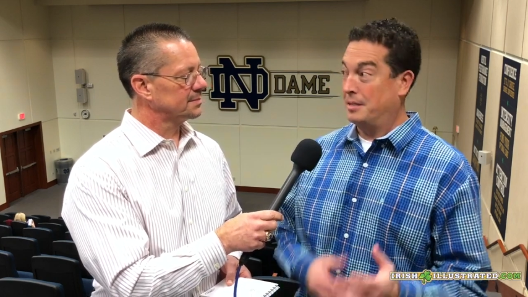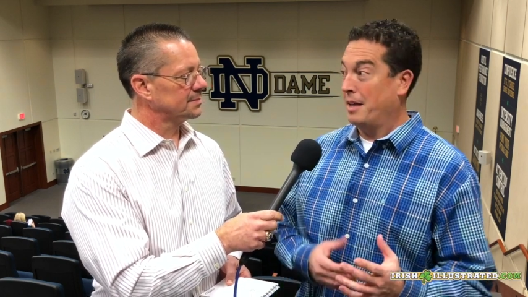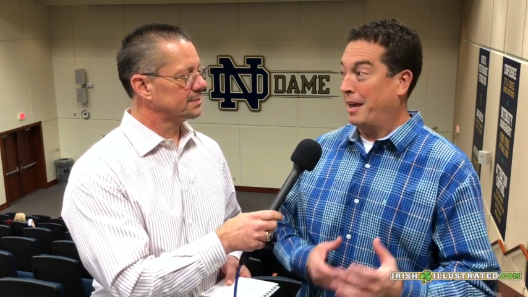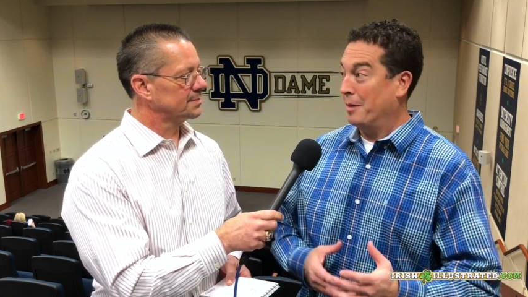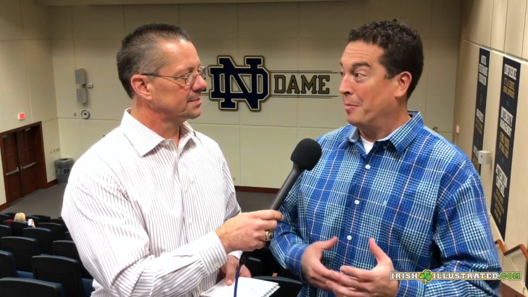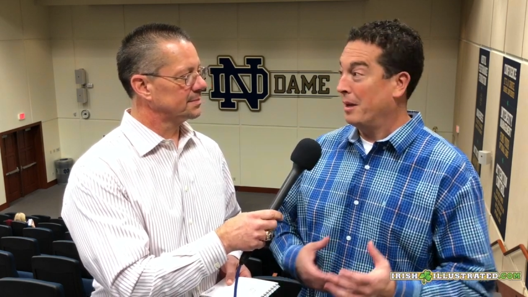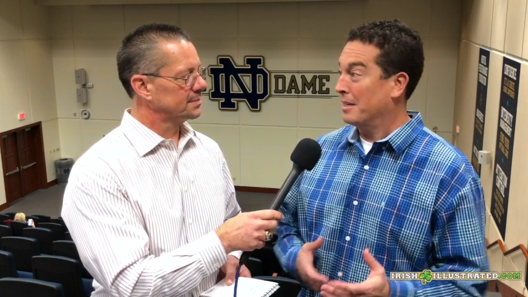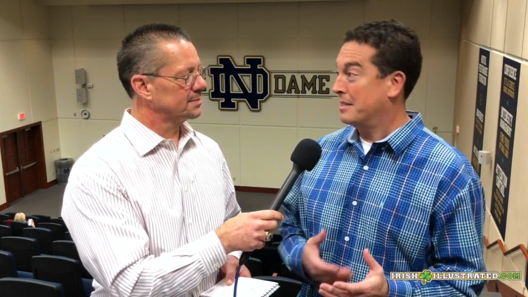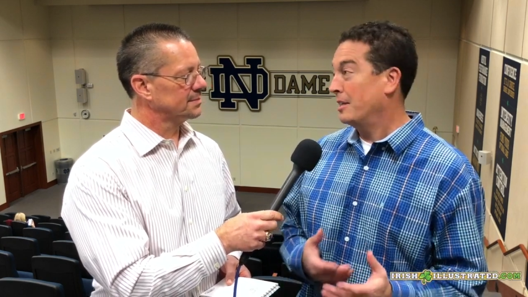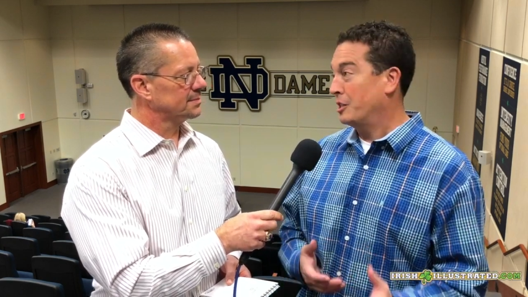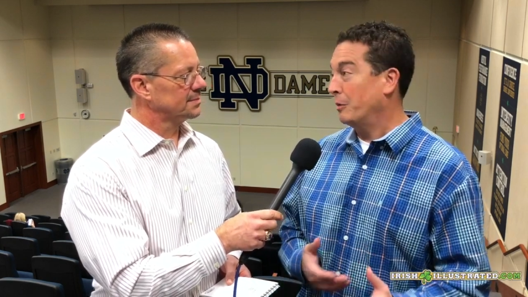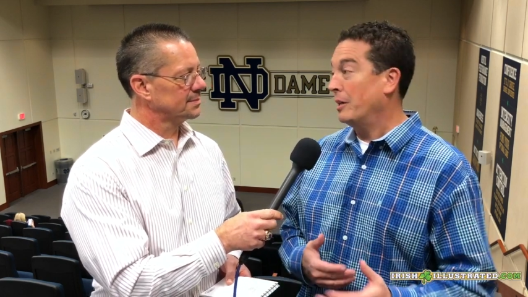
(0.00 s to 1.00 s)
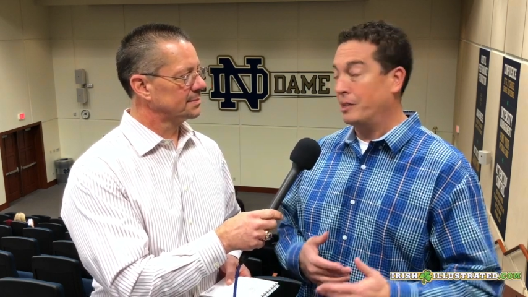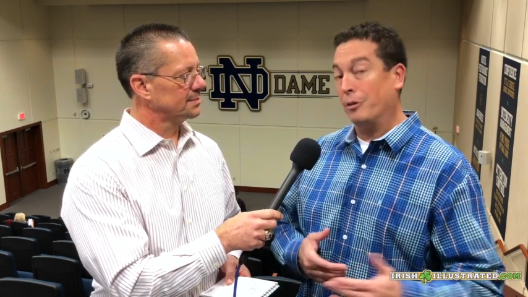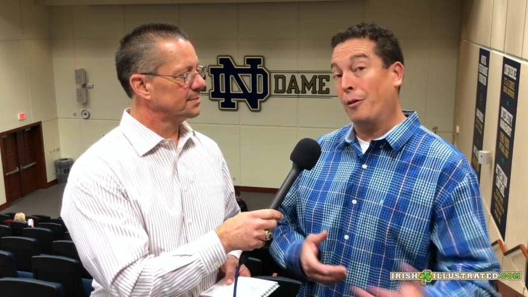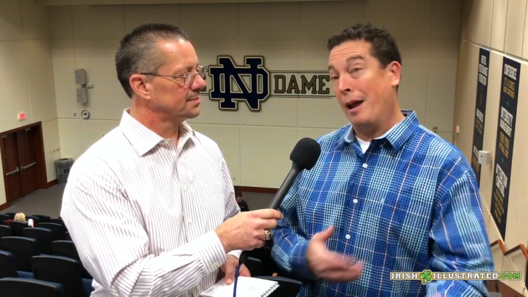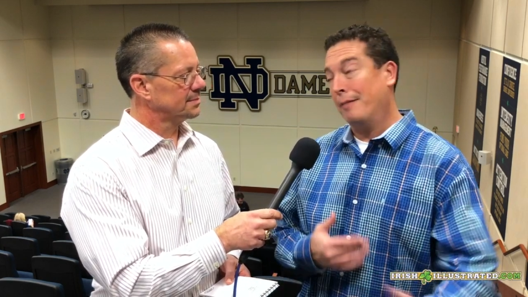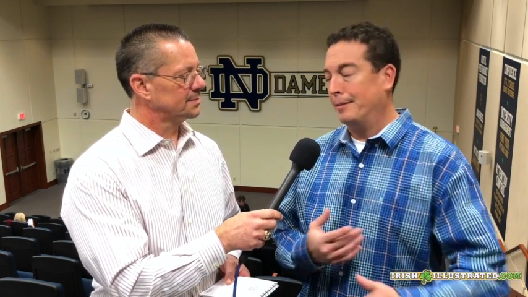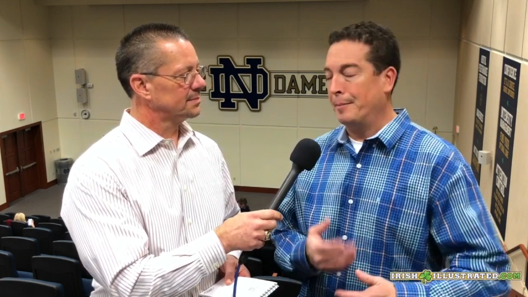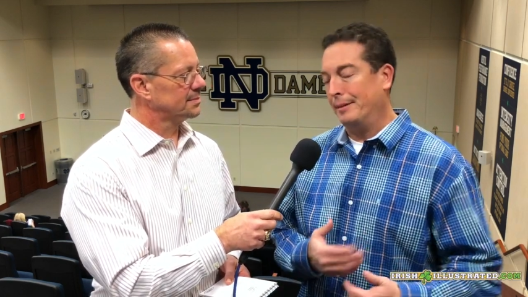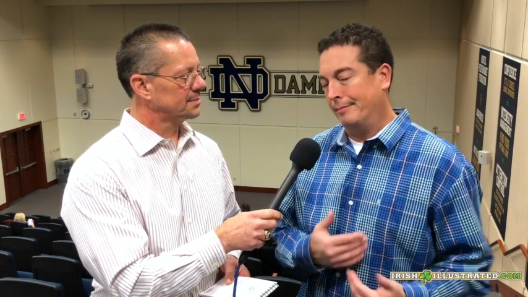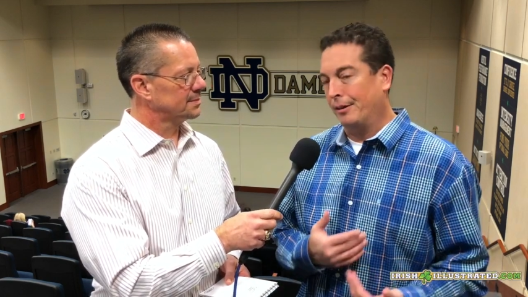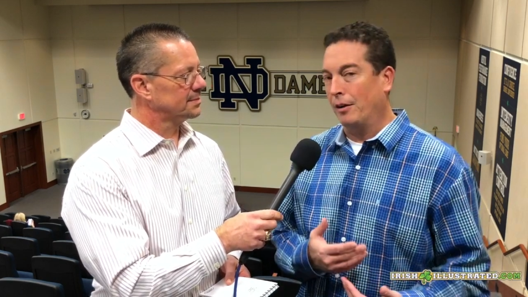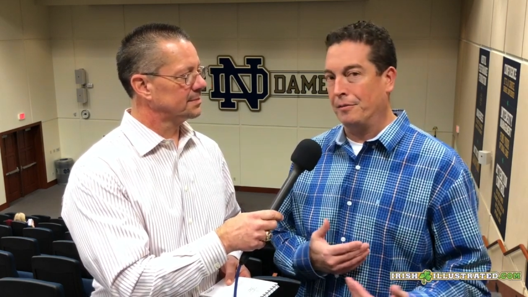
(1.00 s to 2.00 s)
Speaker 1: second biggest situation, or now, I
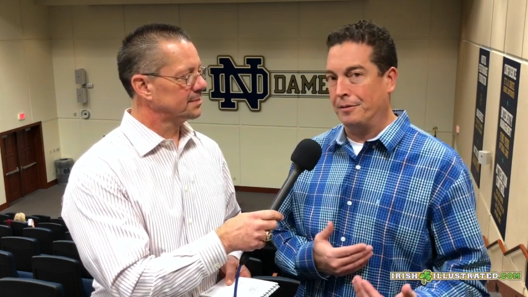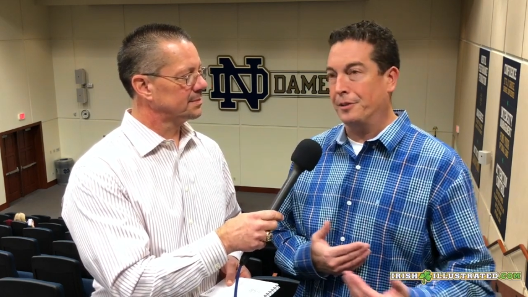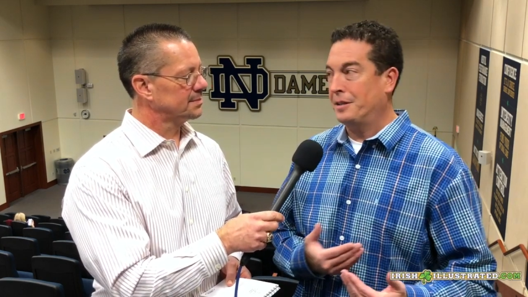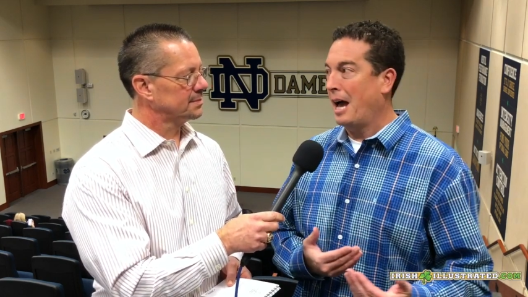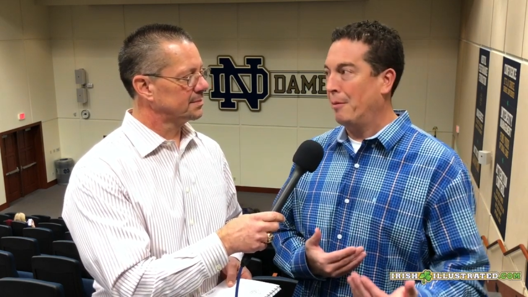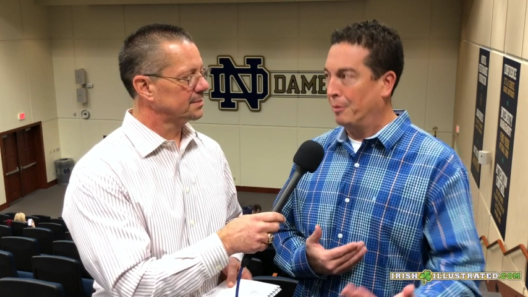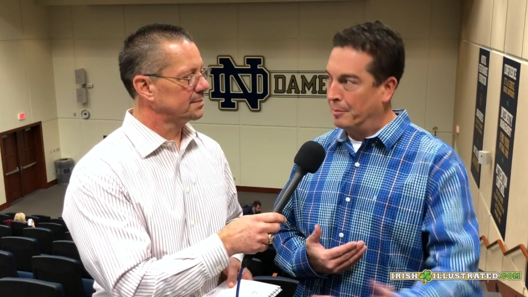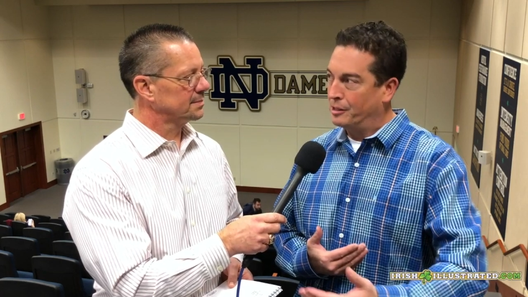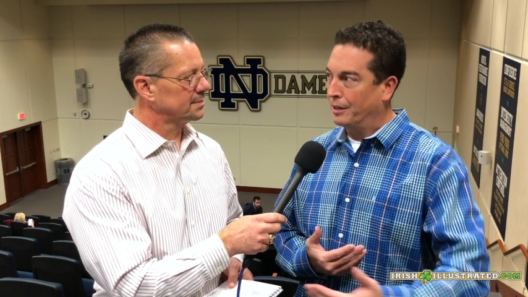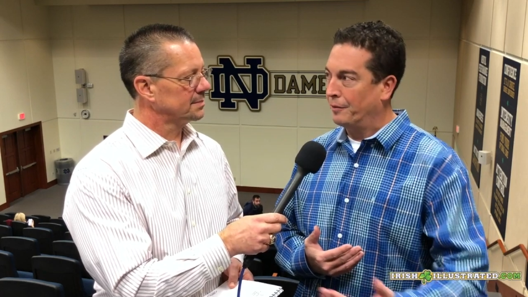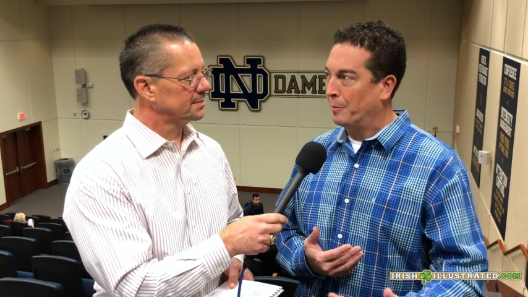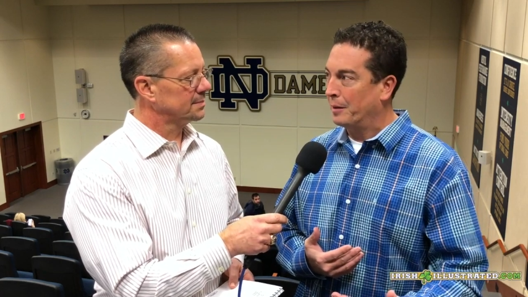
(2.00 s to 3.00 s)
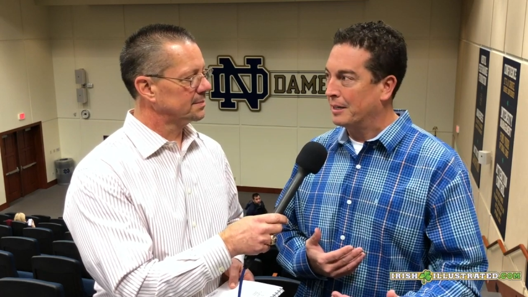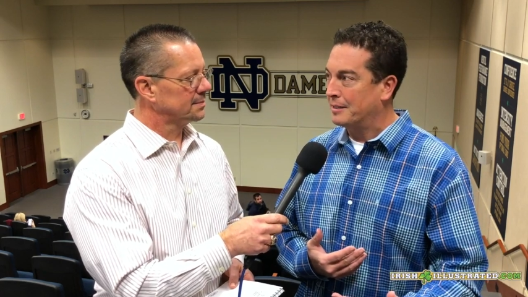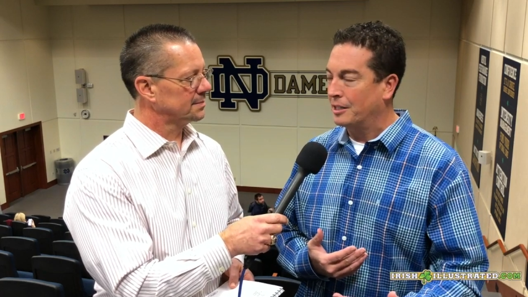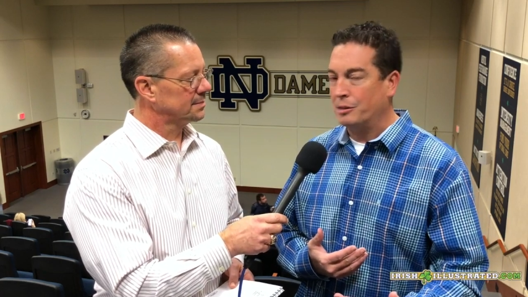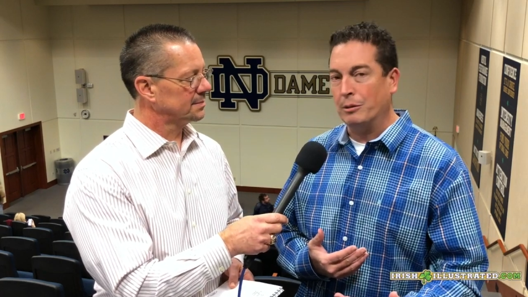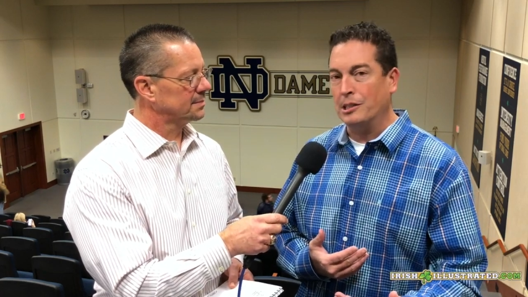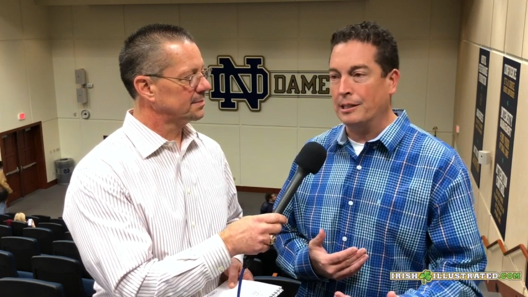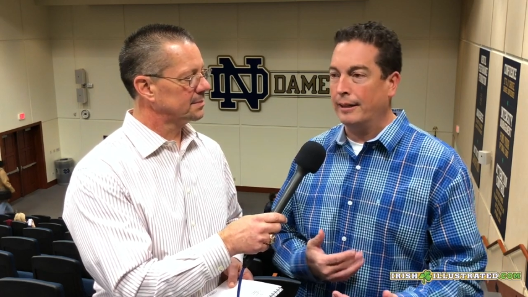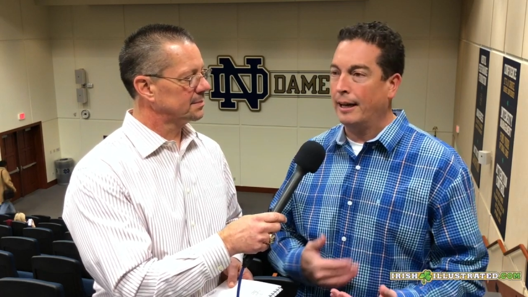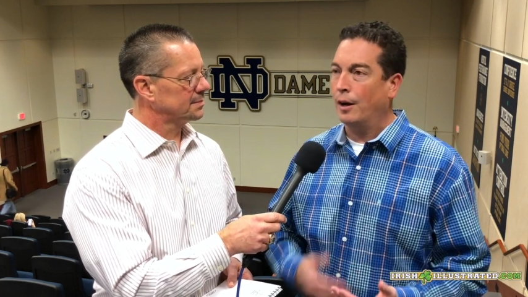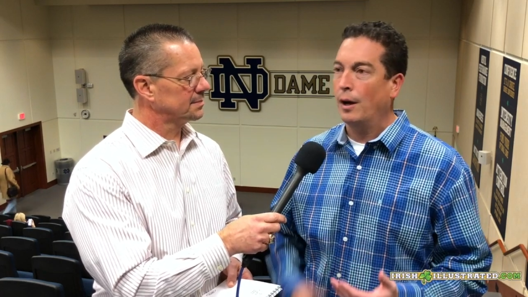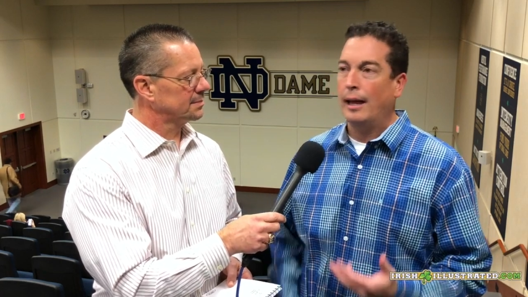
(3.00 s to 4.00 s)
mean, they're all, they're tied with Michigan for the biggest situation
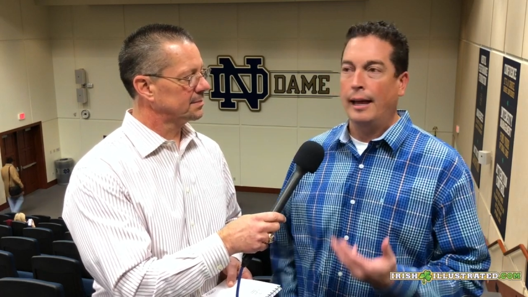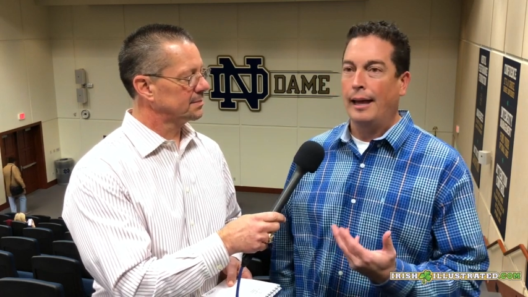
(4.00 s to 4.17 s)
now.